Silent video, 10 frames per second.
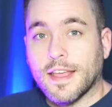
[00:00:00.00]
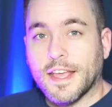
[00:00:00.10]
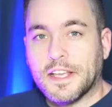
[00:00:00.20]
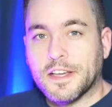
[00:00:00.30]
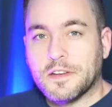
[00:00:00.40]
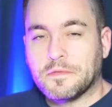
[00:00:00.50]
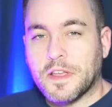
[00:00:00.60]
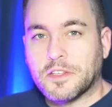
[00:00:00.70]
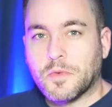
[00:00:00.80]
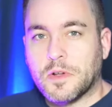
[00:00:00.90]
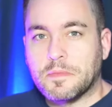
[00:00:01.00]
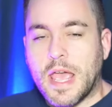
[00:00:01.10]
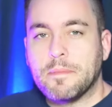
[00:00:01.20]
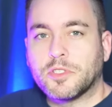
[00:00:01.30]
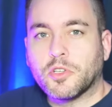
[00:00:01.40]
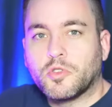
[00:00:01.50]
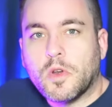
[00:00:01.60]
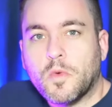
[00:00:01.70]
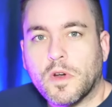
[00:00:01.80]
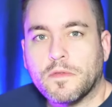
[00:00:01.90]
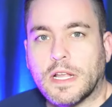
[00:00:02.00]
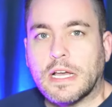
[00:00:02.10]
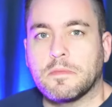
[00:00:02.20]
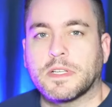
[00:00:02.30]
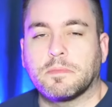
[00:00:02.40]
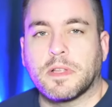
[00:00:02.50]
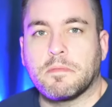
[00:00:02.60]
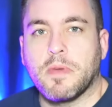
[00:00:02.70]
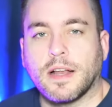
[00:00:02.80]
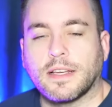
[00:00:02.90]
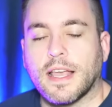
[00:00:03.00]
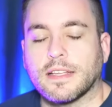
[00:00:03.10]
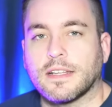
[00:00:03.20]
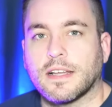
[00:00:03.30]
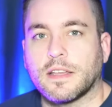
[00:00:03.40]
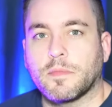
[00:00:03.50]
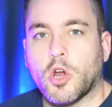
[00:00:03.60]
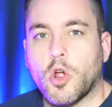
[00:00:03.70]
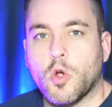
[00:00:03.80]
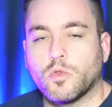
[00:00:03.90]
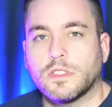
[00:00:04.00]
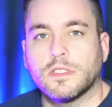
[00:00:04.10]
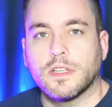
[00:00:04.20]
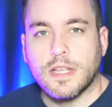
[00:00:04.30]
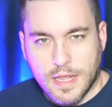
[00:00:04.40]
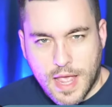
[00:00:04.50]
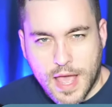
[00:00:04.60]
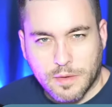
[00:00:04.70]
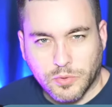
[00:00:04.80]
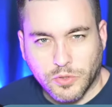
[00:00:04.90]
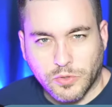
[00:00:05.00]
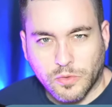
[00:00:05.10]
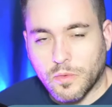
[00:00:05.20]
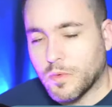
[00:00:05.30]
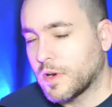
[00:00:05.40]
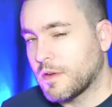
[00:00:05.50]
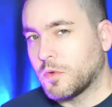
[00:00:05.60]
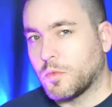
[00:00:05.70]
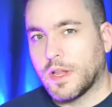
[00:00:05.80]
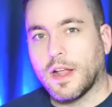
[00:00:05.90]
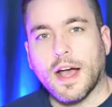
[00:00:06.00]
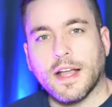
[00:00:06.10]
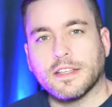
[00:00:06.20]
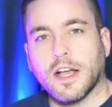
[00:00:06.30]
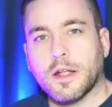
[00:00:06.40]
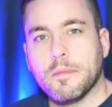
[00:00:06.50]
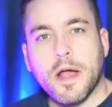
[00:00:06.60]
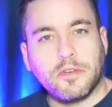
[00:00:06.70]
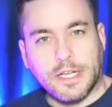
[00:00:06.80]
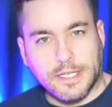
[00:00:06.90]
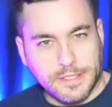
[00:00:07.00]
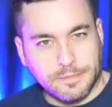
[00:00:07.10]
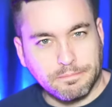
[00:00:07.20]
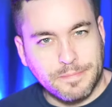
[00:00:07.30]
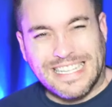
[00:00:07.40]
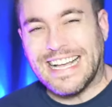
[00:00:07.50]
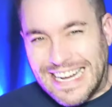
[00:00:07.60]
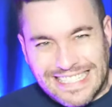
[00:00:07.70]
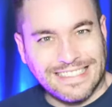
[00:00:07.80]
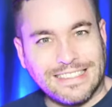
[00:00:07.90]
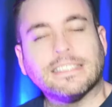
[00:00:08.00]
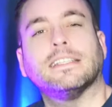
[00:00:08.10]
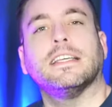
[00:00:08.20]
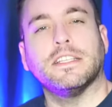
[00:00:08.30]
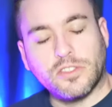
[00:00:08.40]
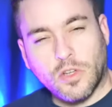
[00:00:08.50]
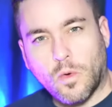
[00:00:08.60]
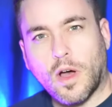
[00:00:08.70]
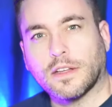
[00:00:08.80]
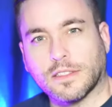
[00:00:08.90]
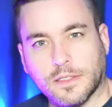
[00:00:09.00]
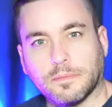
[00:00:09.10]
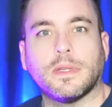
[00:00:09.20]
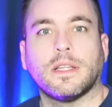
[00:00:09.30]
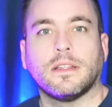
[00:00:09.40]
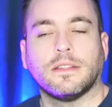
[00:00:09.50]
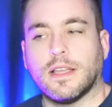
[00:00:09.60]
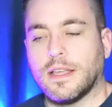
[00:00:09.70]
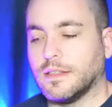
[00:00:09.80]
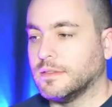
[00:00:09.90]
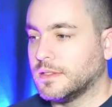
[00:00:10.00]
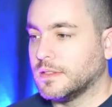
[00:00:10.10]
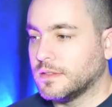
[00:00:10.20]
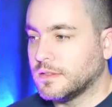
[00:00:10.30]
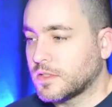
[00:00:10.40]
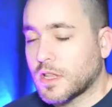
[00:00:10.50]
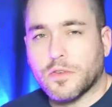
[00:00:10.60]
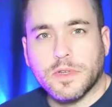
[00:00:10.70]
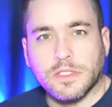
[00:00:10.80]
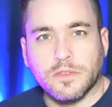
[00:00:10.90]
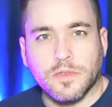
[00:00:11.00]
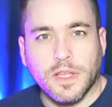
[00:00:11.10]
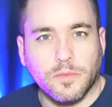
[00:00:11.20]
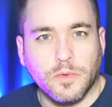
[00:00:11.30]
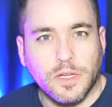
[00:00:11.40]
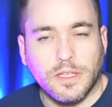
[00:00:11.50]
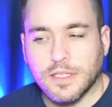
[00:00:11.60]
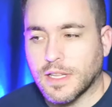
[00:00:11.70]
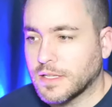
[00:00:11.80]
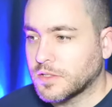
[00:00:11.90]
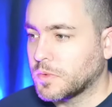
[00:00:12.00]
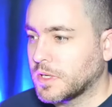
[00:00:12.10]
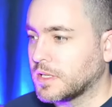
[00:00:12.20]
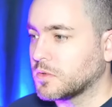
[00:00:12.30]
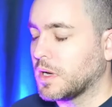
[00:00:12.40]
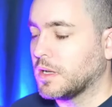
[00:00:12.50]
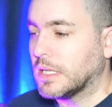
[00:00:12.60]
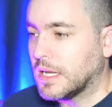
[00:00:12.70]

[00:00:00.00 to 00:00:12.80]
Hey, Gundam fans, welcome to episode 21 of the Gundam Explained podcast. I am your host, Adam Blue, where every week I talk about Gundam because it is so awesome. And there's a lot of reasons for that, and we'll get into that this week as well.